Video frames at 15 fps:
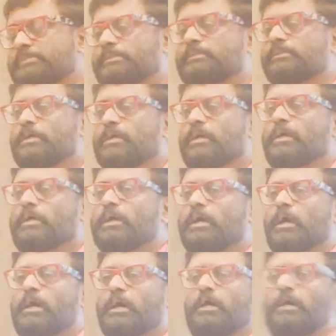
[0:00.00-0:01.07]
person,
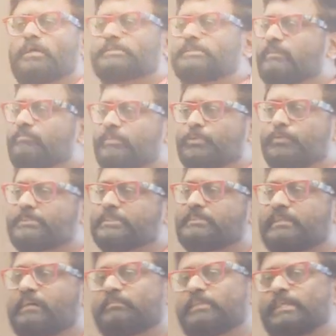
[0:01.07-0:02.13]
someone who
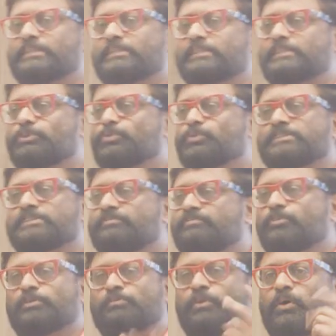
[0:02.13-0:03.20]
was a travel agent, who was
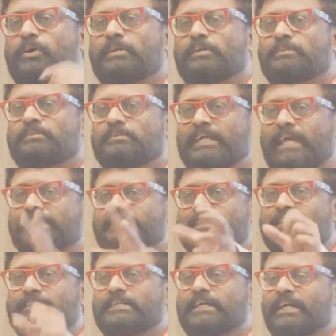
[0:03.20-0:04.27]
a food blogger,
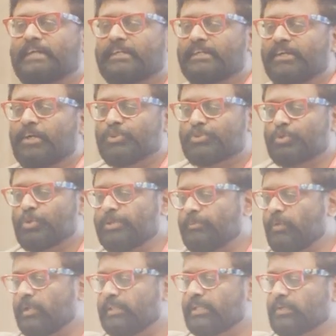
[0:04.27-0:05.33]
catch that guy, show
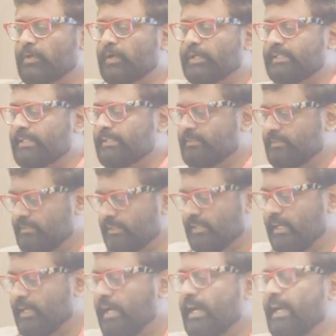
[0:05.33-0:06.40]
him all the content,
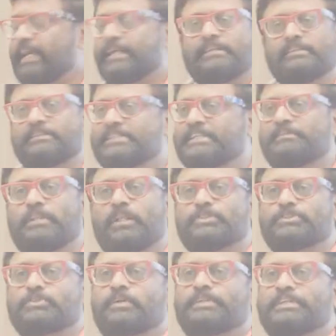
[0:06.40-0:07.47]
and she will
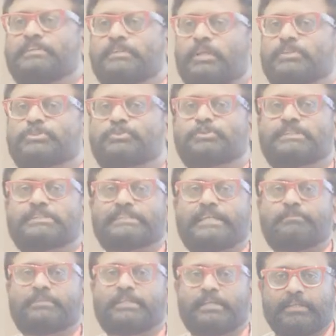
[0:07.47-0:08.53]
also, or he will also do the
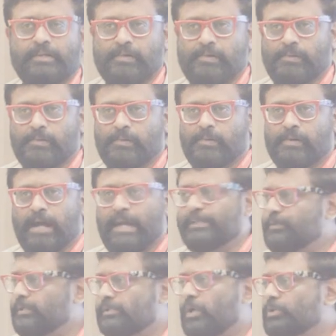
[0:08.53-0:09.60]
same thing,
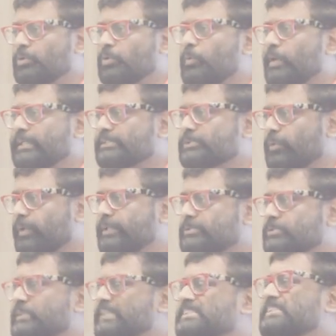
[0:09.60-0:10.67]
and you will not know what is
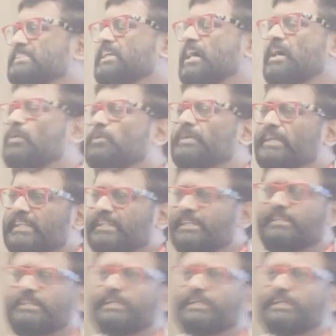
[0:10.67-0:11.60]
going. So this is how in